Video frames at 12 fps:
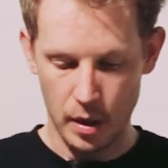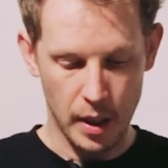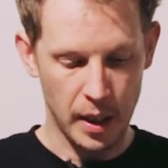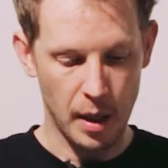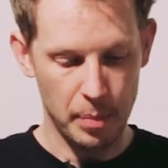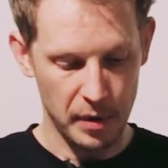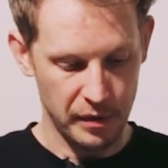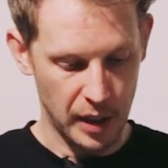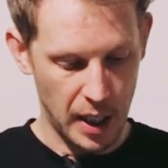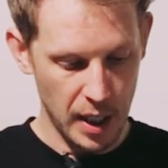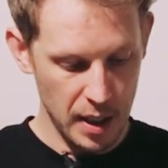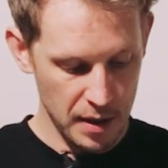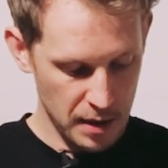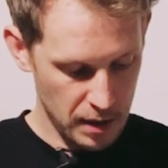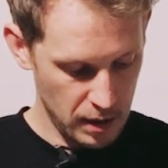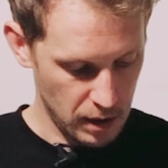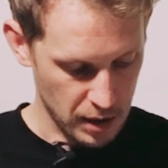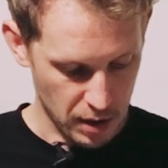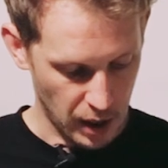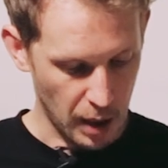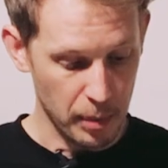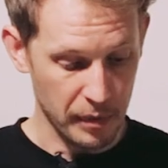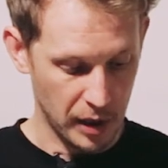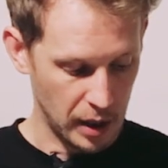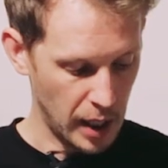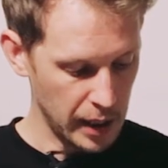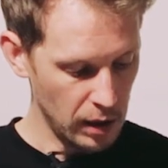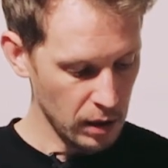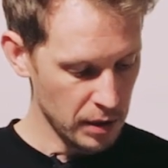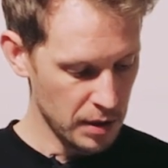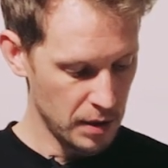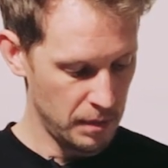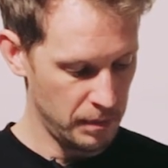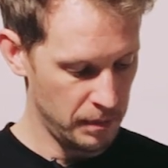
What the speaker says: a couple of the keys, a couple of the glide locks.